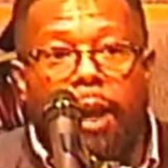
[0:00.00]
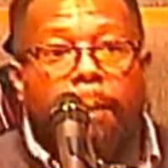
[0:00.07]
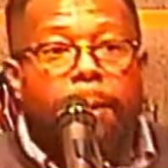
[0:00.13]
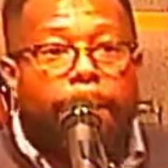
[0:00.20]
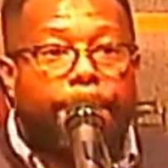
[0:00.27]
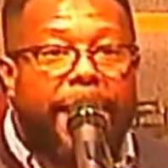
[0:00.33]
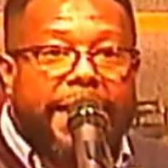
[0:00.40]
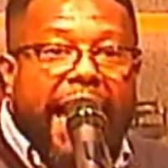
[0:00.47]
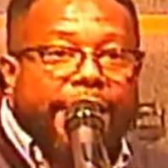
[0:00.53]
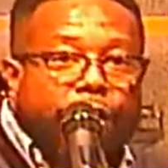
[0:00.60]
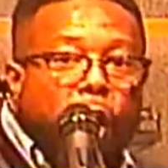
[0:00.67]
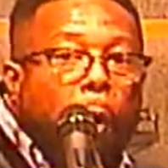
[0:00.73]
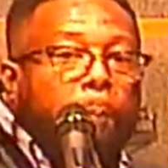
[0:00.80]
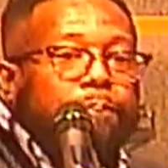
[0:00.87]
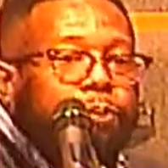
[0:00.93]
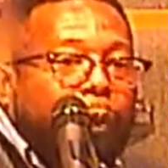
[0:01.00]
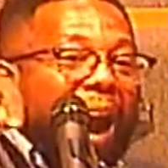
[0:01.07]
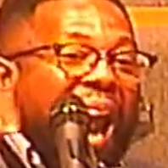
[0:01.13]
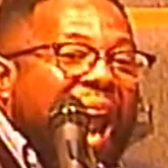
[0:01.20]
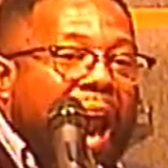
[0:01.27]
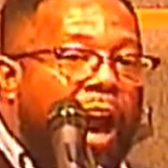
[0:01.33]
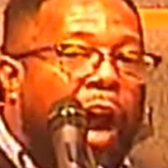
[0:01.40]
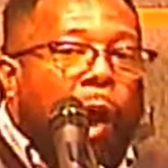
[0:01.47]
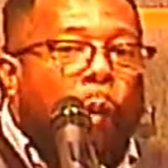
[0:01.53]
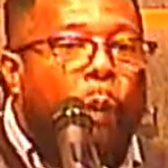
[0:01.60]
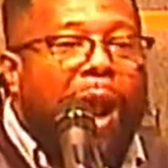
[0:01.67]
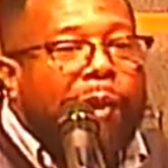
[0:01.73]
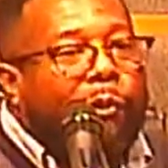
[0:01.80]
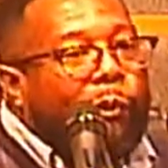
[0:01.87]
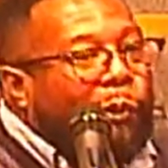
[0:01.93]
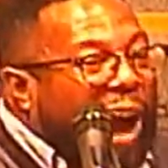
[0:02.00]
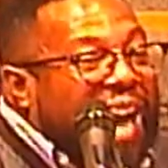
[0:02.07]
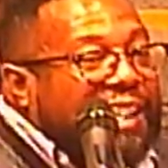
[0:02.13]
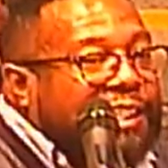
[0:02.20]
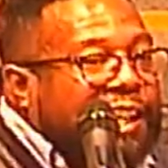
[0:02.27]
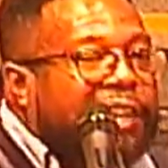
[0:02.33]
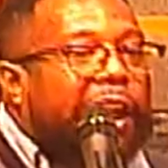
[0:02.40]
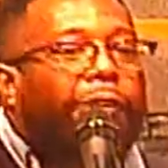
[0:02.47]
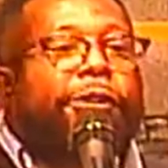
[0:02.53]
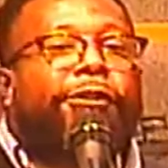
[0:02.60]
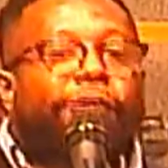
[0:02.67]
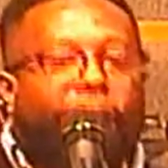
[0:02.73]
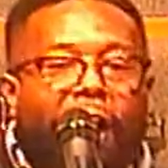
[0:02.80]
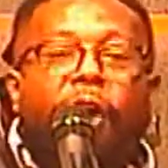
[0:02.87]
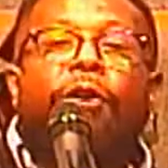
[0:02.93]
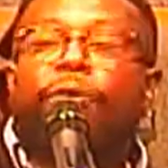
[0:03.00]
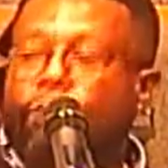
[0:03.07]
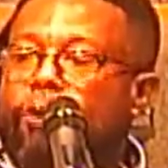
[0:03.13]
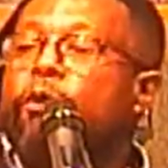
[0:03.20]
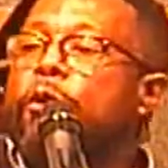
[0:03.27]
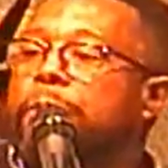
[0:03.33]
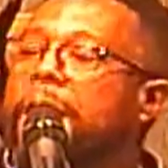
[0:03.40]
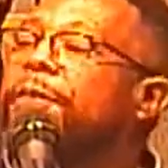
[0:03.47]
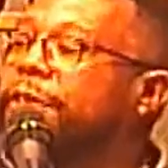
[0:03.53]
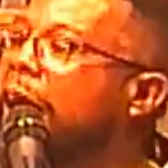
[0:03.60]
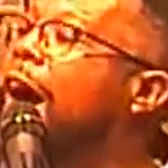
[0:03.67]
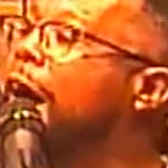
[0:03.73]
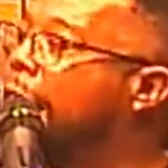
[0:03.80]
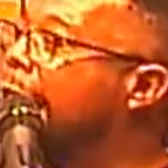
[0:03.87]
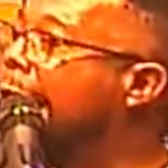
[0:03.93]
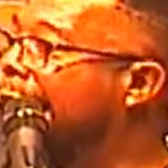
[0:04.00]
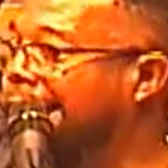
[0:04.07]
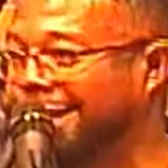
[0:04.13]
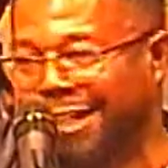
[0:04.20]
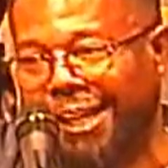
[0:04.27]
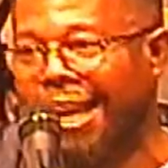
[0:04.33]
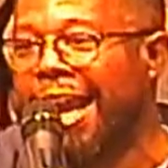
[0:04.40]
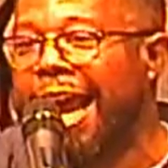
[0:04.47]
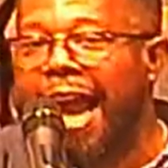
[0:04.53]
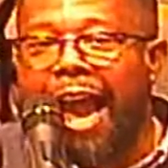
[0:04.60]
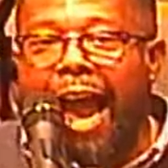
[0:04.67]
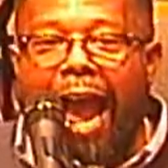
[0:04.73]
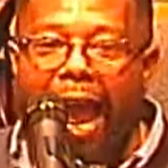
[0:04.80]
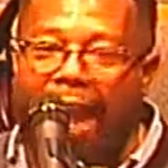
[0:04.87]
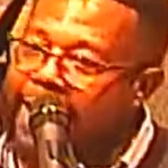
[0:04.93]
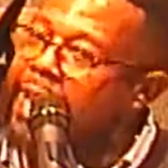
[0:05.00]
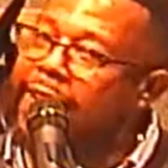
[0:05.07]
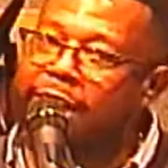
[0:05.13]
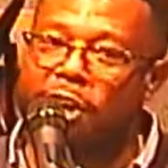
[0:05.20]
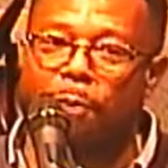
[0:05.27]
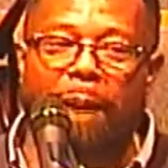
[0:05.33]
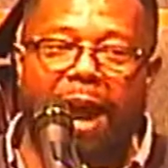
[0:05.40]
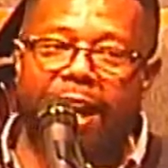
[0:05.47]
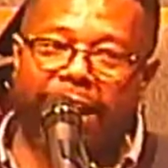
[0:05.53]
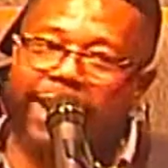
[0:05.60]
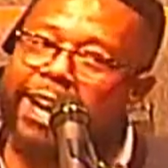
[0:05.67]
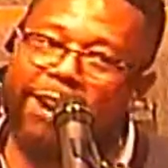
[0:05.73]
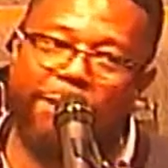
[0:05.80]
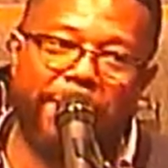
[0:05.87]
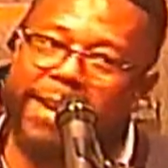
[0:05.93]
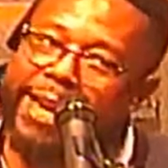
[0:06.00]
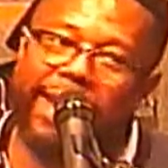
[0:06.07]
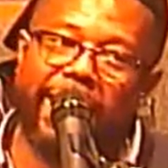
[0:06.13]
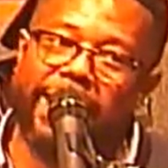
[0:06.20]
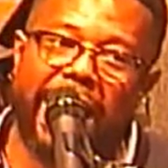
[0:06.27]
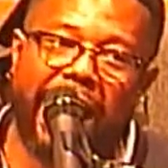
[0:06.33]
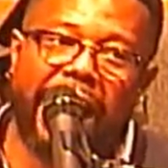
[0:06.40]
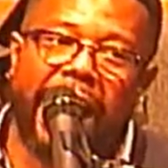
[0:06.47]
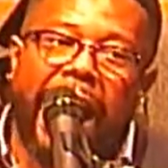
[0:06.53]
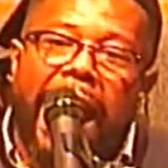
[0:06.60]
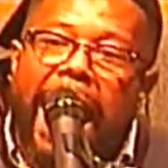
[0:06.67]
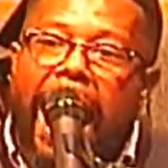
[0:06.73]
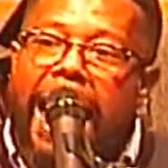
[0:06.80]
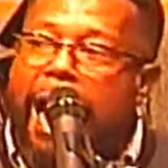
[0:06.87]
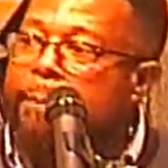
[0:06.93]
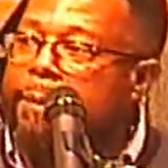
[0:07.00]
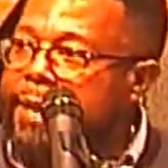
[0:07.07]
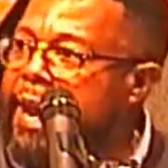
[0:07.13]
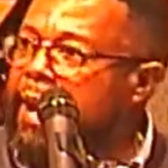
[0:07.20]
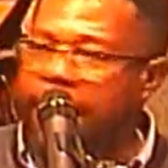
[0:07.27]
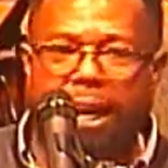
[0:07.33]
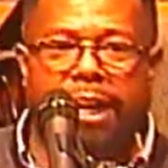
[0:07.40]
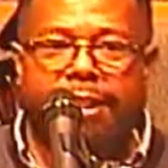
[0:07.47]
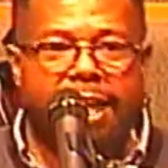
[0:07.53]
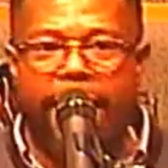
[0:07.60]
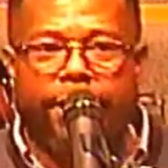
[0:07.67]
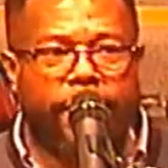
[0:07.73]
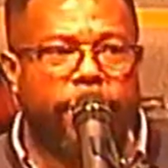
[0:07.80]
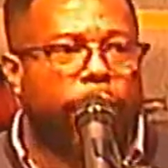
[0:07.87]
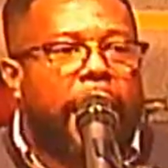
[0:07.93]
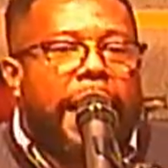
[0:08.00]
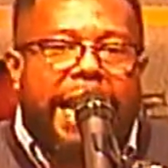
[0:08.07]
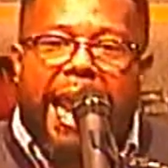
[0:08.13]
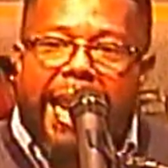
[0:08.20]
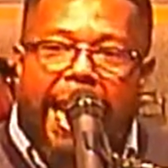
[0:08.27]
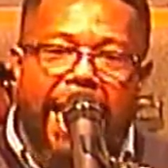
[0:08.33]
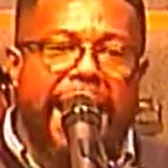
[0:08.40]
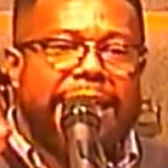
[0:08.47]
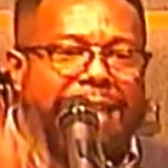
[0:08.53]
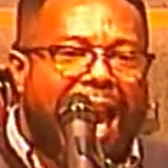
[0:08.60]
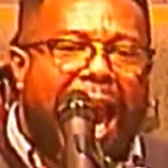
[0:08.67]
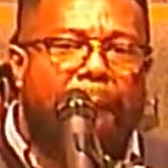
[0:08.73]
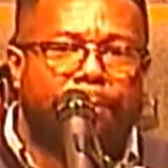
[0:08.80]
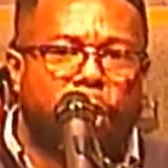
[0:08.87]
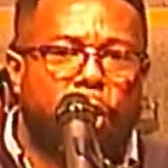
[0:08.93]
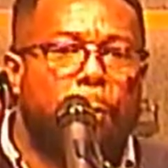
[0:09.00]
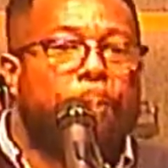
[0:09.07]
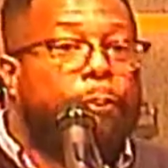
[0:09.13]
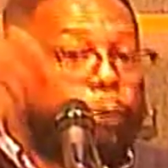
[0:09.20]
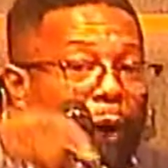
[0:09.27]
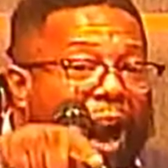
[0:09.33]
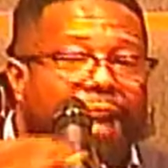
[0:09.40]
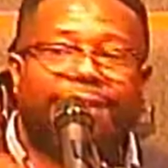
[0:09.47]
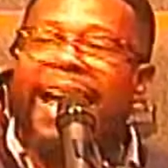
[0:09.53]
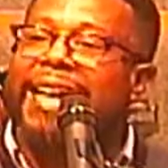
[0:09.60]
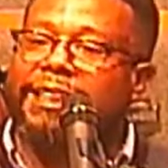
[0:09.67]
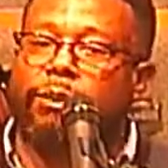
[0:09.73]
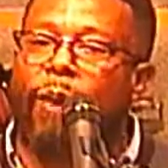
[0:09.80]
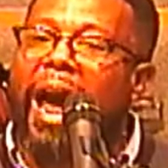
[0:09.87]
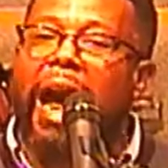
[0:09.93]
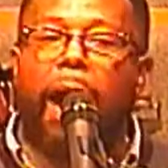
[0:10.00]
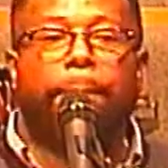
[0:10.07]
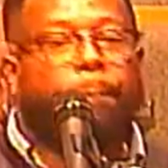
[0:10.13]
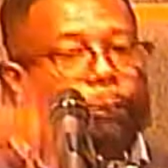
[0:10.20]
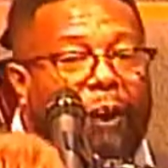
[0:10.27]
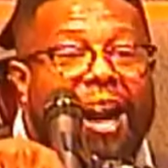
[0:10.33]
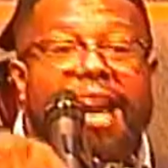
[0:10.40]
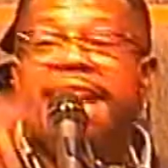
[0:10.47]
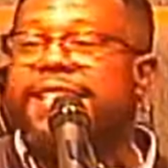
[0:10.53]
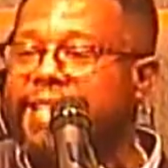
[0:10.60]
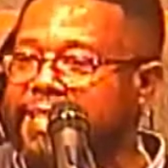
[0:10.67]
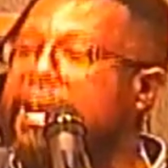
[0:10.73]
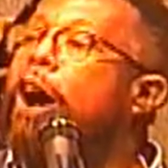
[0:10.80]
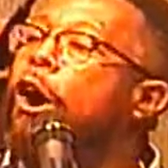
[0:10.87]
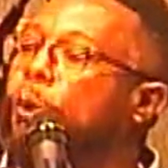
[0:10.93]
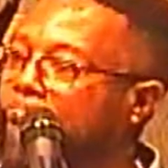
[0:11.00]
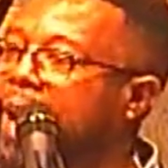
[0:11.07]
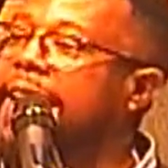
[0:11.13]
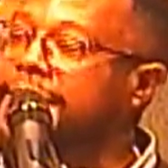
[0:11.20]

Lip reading: but that your prayer went right to the throne room of God. I can't get nobody to hear me here today. And I'm here to tell you that anytime you pray, that's why a praise is always